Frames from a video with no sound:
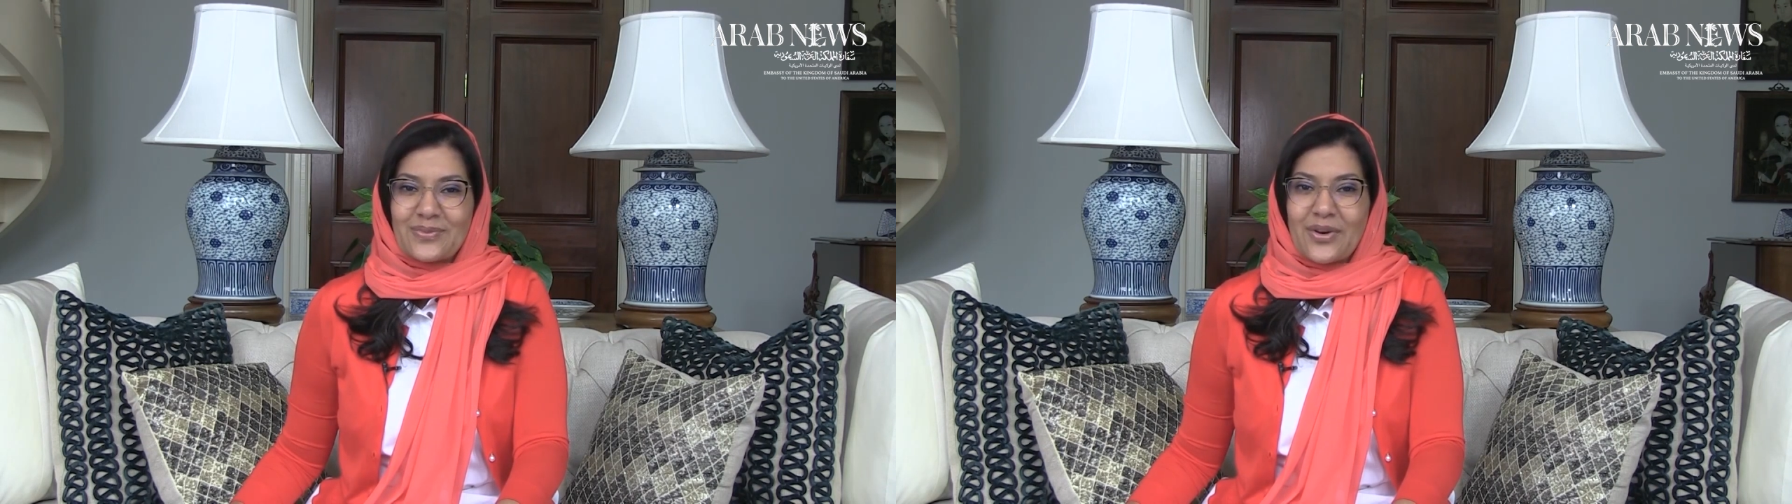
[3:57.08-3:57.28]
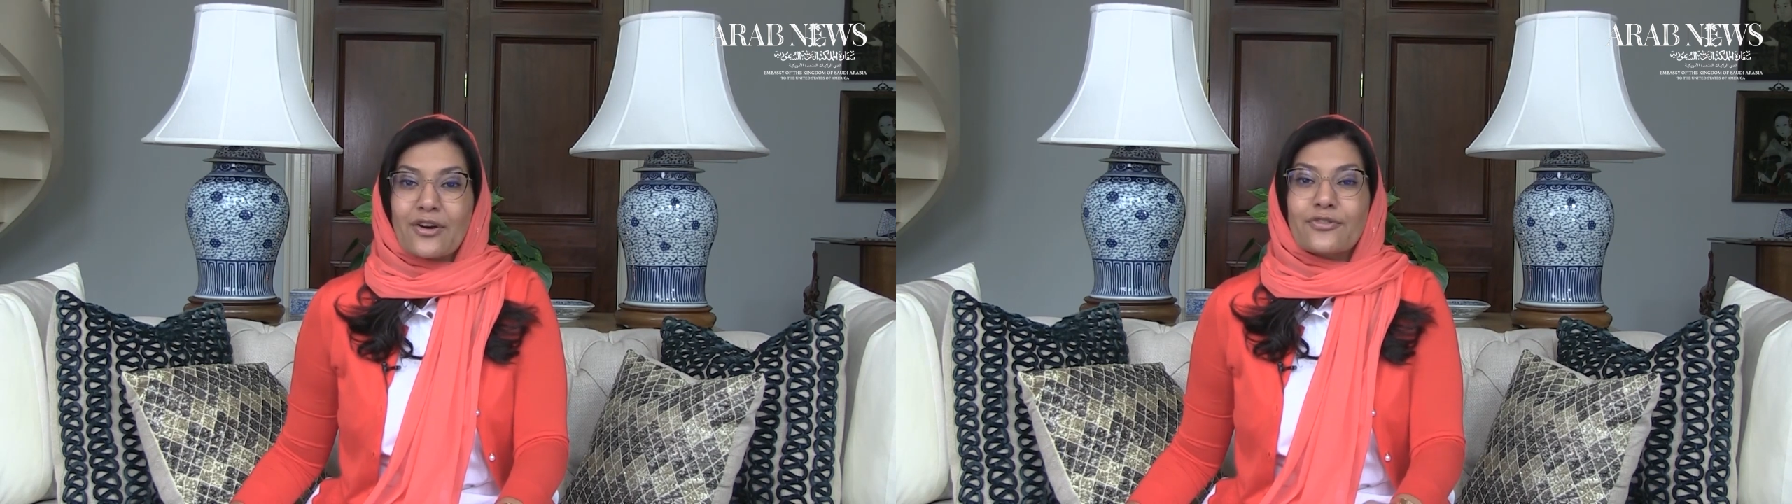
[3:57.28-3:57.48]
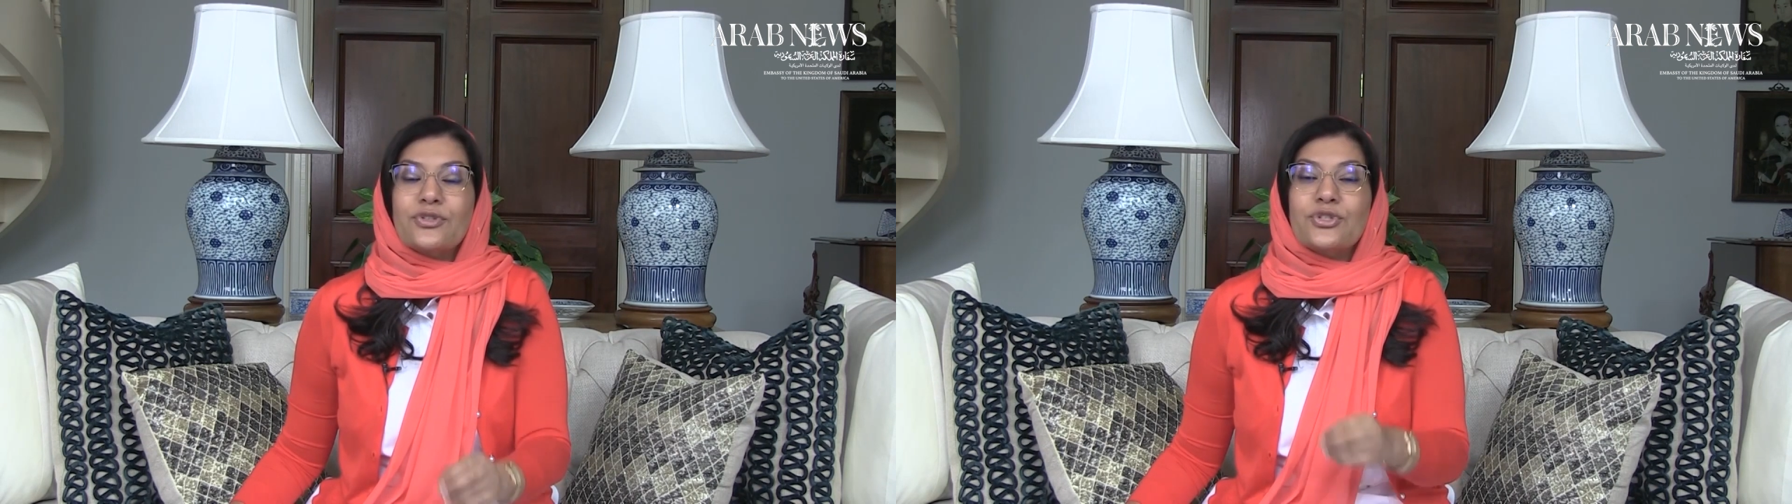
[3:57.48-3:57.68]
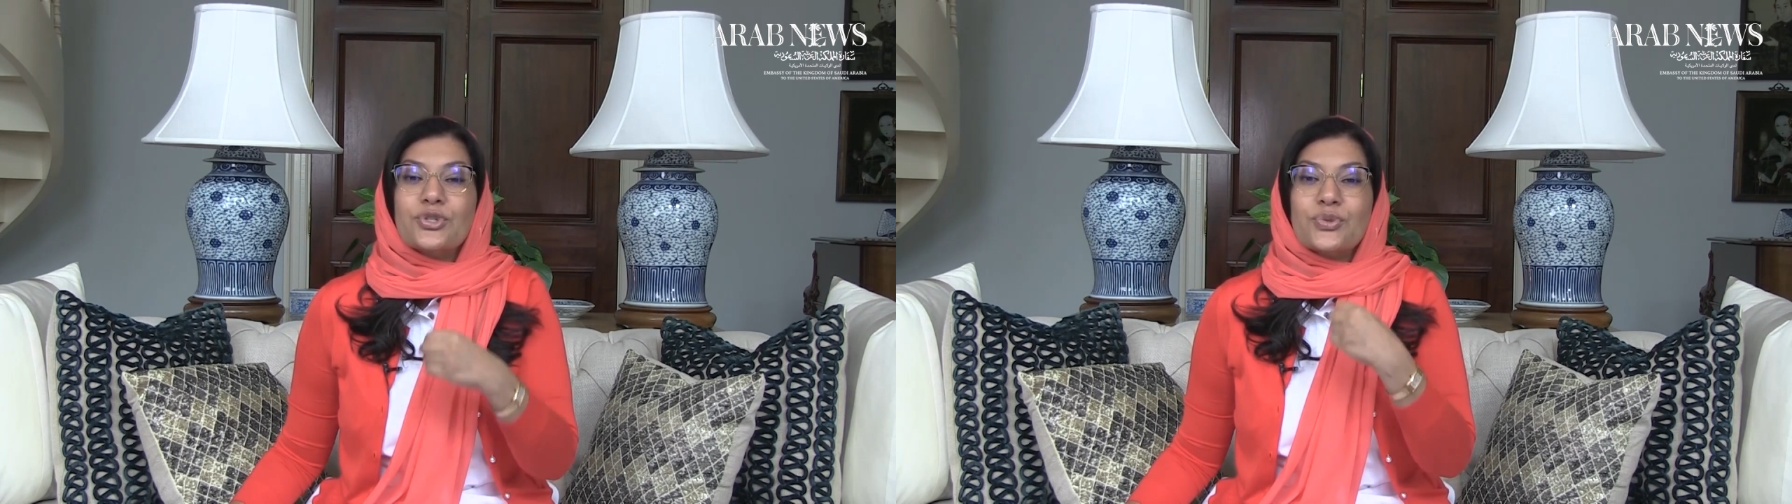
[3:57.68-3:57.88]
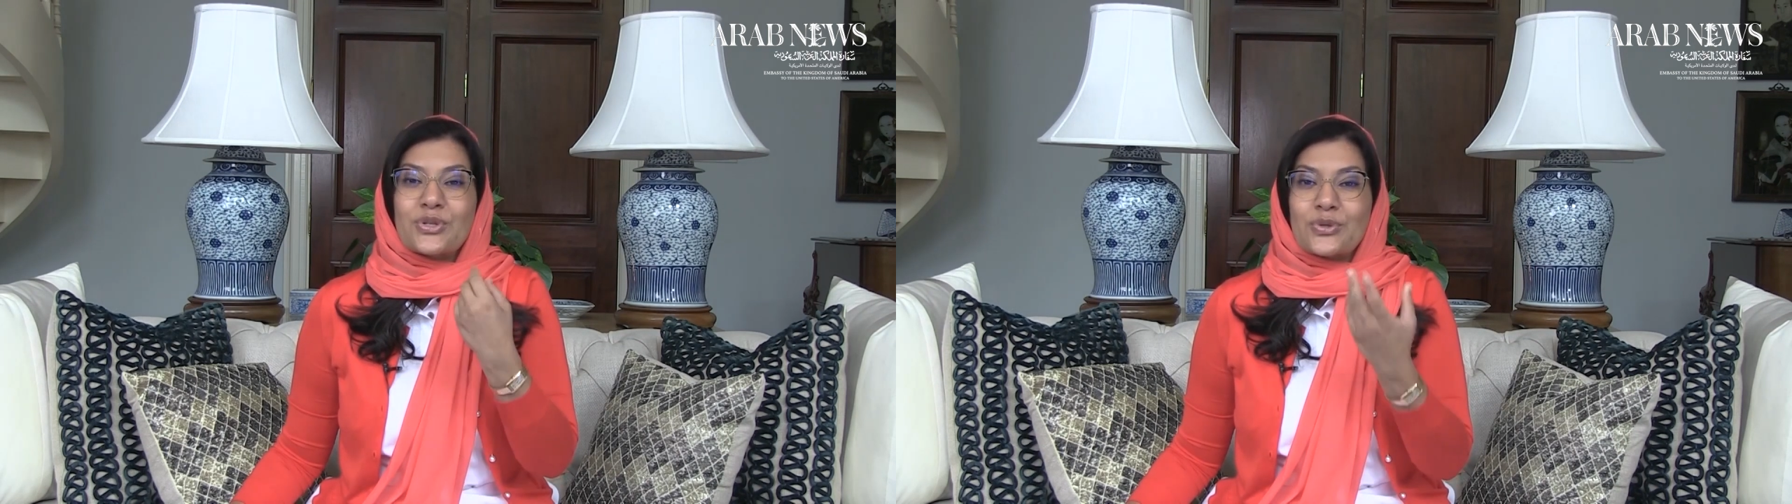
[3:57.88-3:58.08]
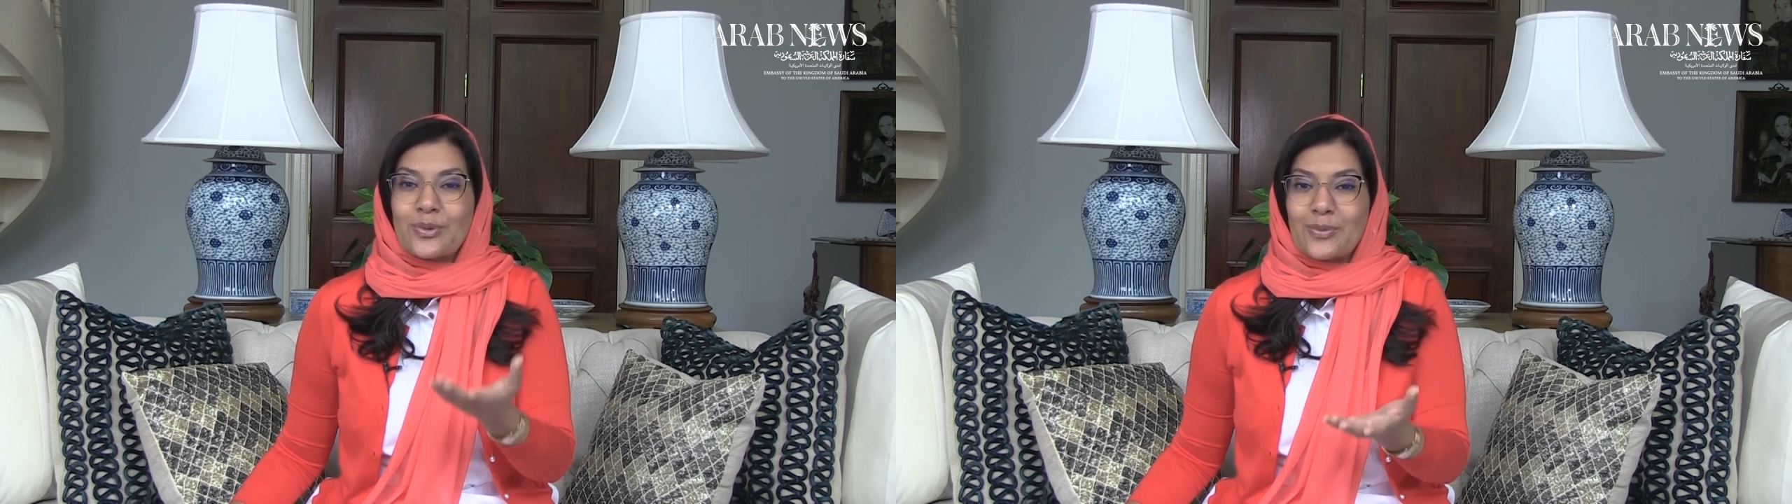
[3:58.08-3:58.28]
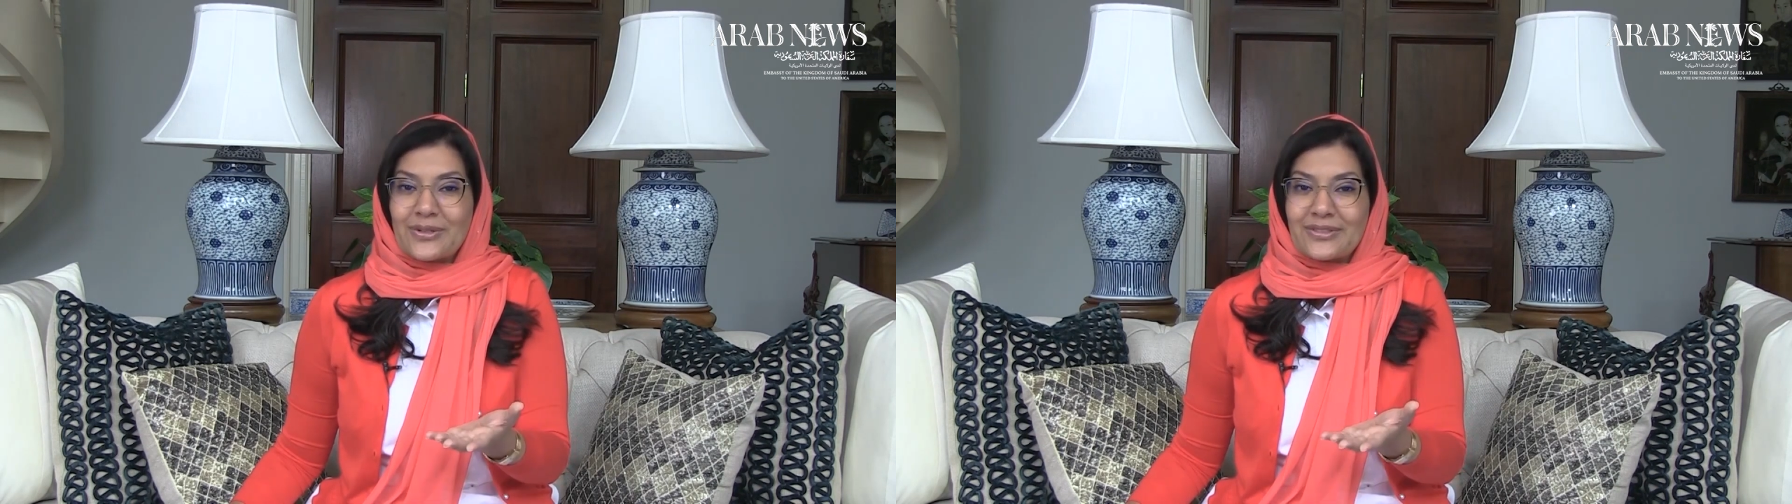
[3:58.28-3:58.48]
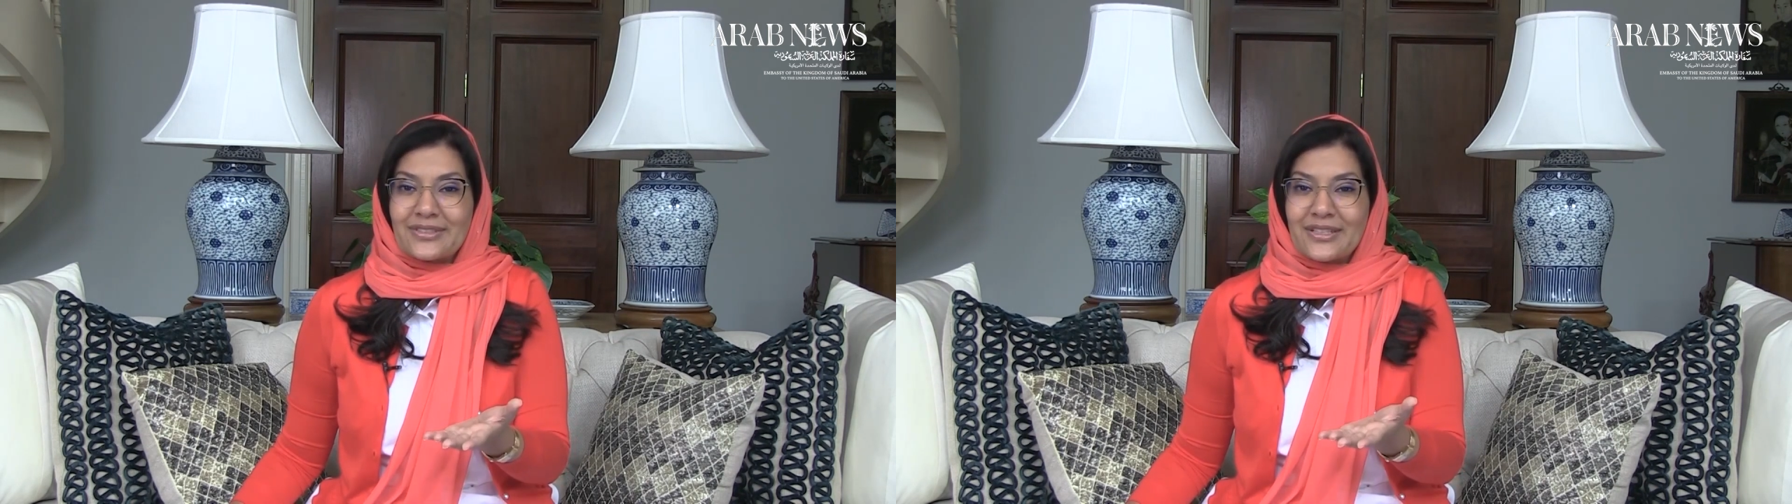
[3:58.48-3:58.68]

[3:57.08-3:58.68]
Our future's renewable.